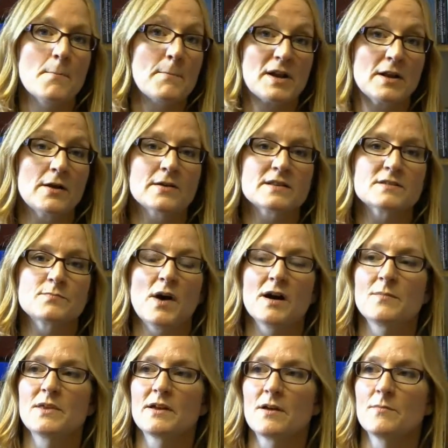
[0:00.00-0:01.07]
plants
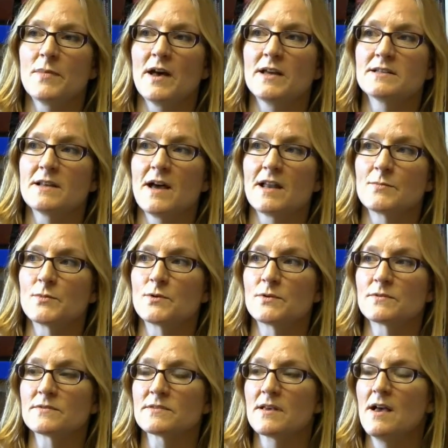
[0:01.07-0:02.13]
might be compared to
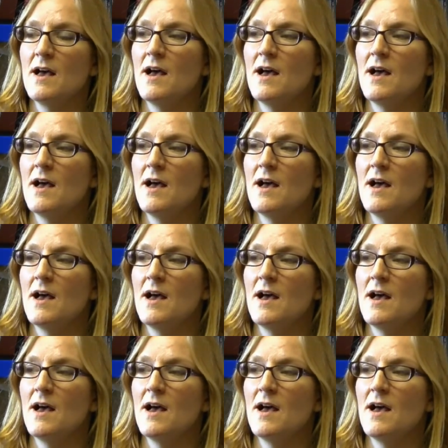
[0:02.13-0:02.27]
animals.